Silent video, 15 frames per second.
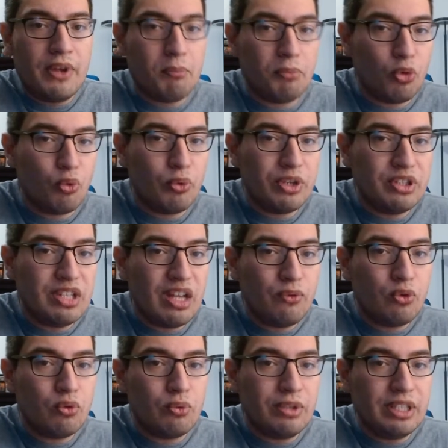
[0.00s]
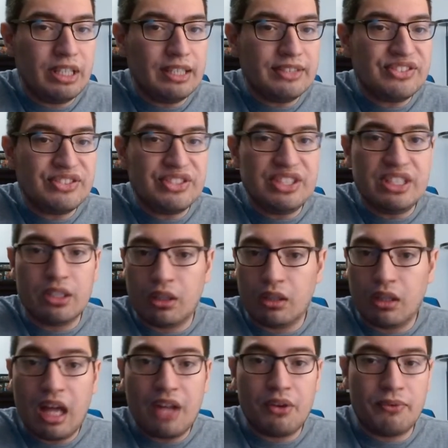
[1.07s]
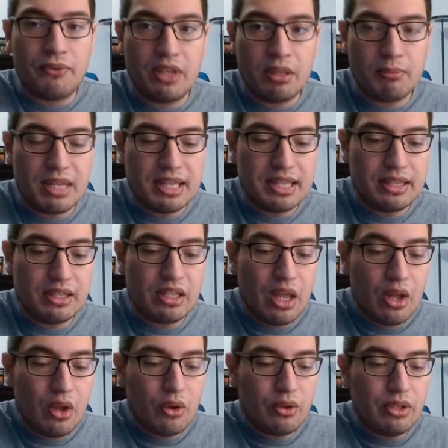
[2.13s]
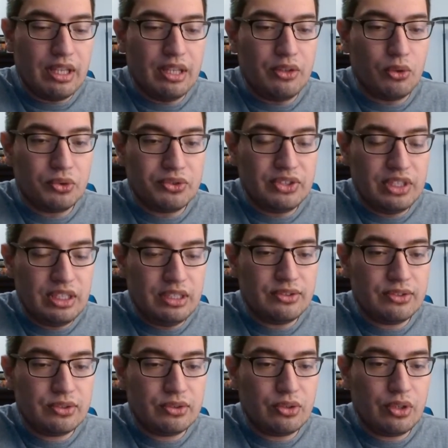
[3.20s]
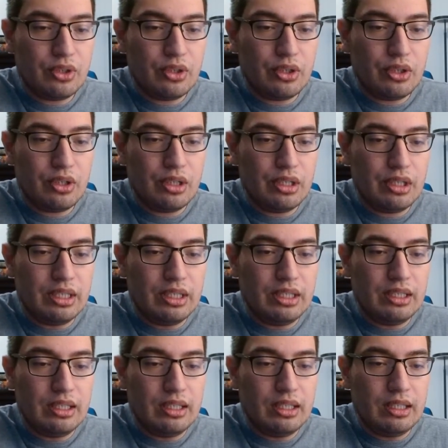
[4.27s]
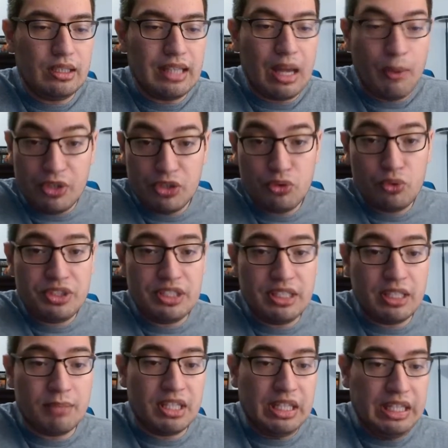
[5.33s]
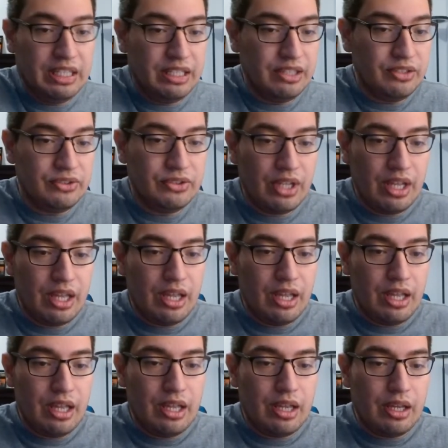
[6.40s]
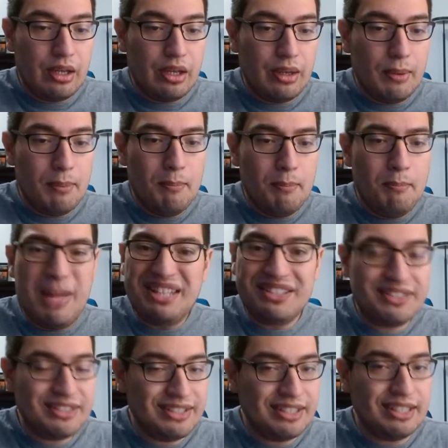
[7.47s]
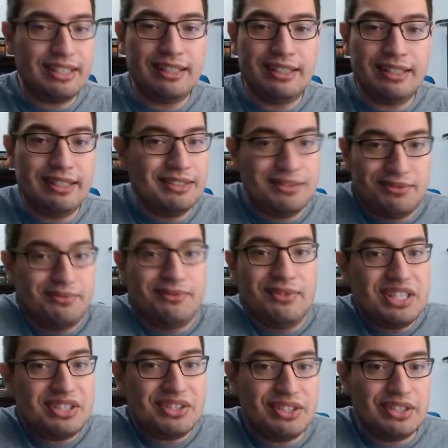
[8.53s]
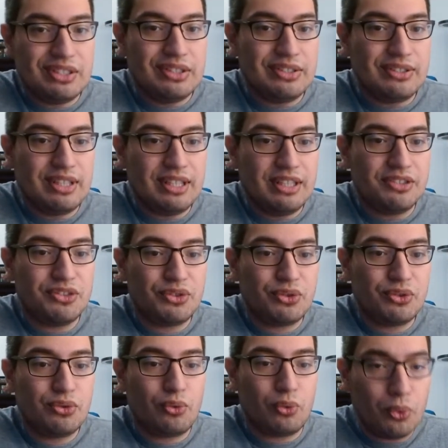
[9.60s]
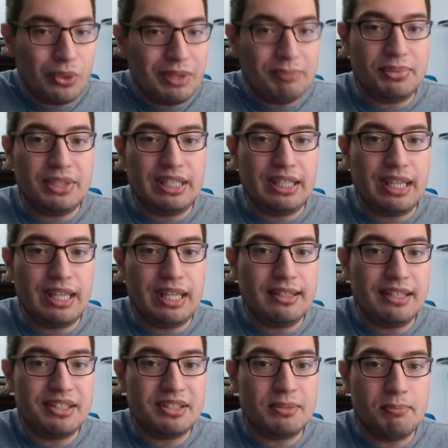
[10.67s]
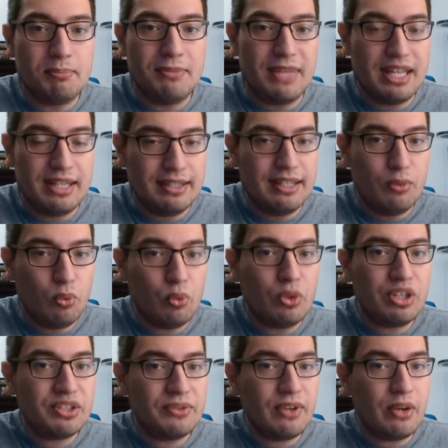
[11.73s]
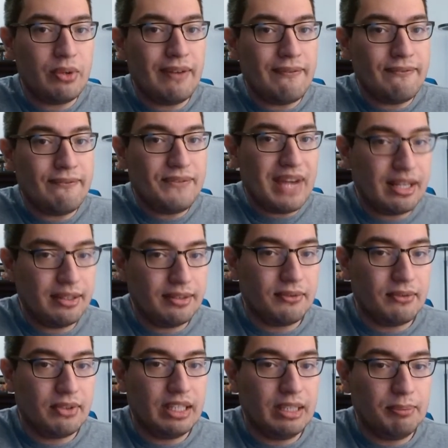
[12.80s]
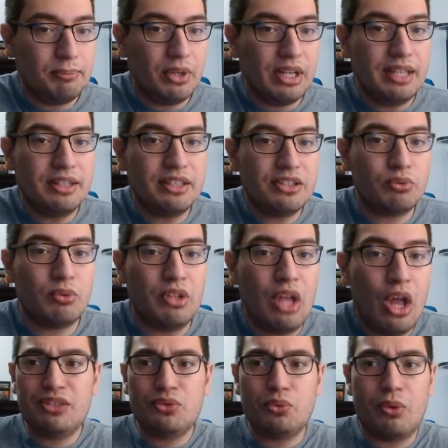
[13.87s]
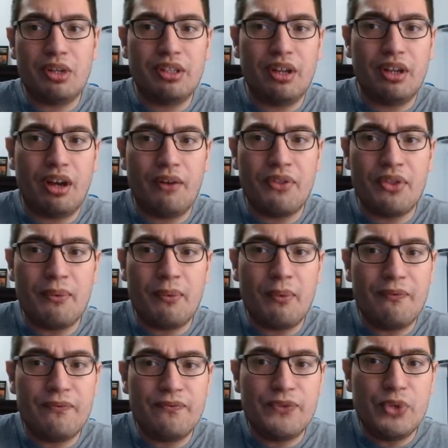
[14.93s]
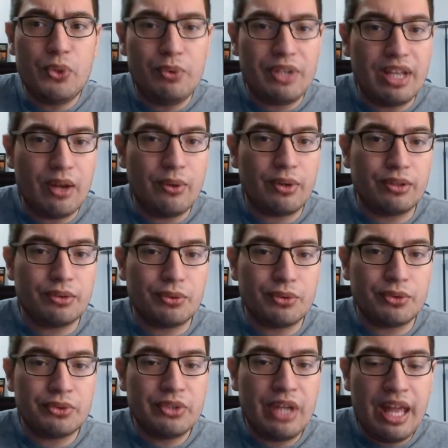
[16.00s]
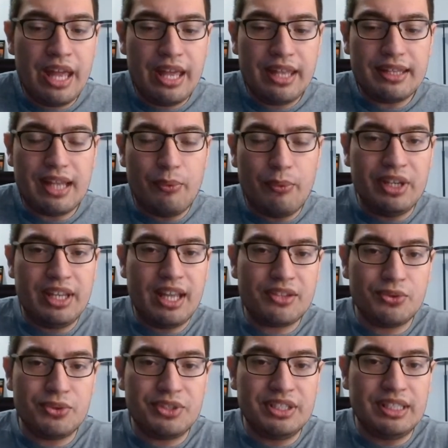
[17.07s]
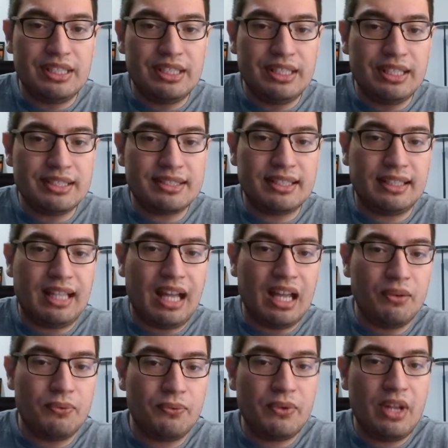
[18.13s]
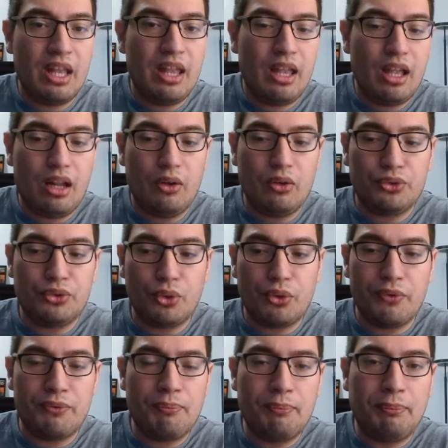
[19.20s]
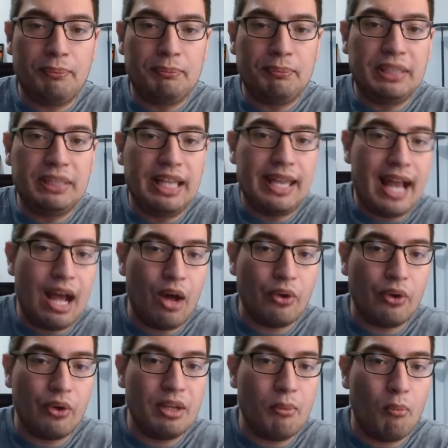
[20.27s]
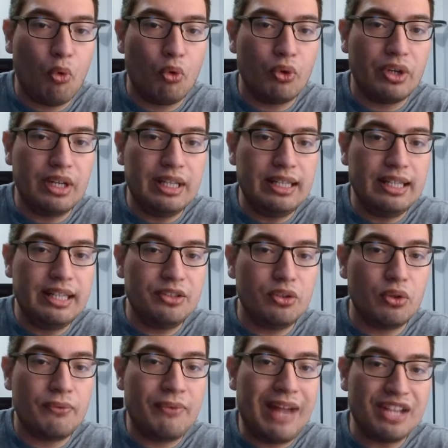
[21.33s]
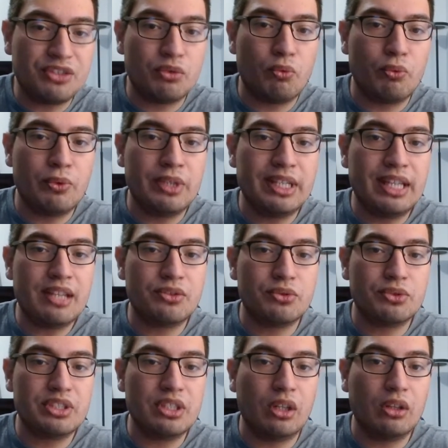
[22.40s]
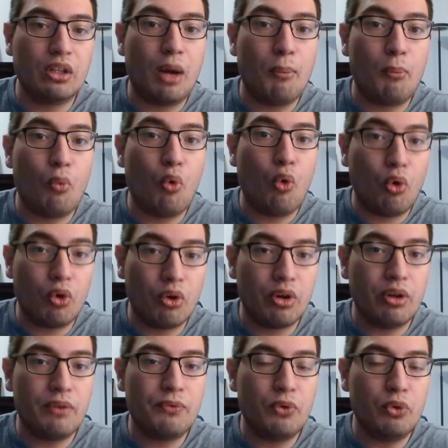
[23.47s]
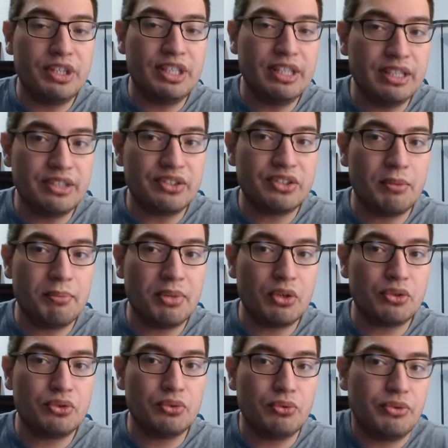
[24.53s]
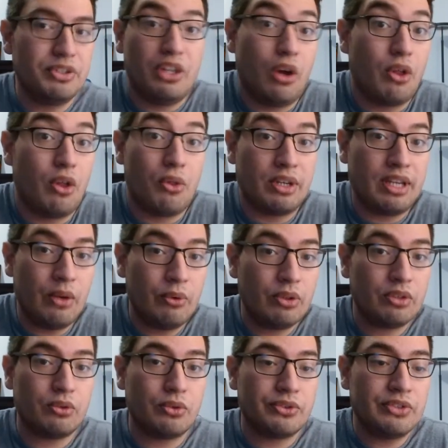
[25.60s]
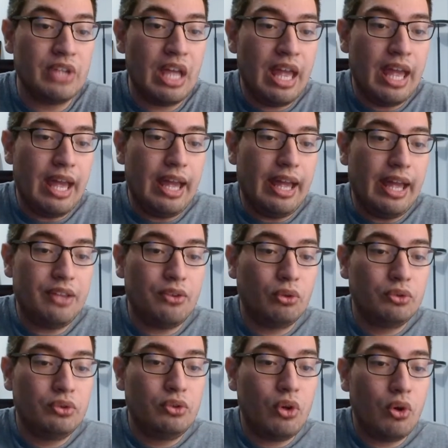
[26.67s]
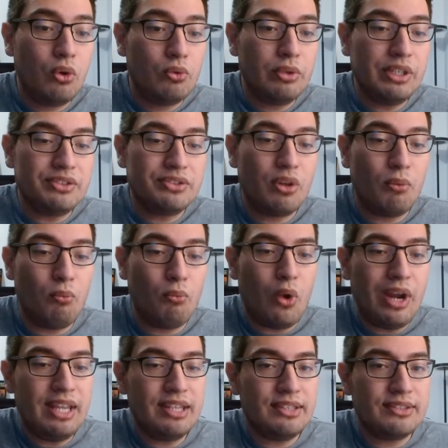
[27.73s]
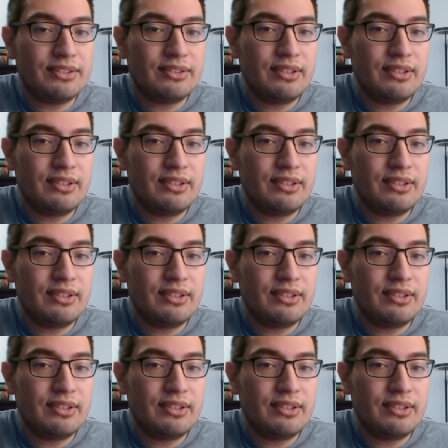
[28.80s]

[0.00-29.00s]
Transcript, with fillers: but we never really see a lot of him. And in those scenes that we do see him, and he's menacing, he's vicious, and it's creepy, and it's and it works very effectively. But in this one, one of the few characters that we get to see his life sort of play out in a more linear fashion we get to see a lot more of who he is compared to the other characters and although in some ways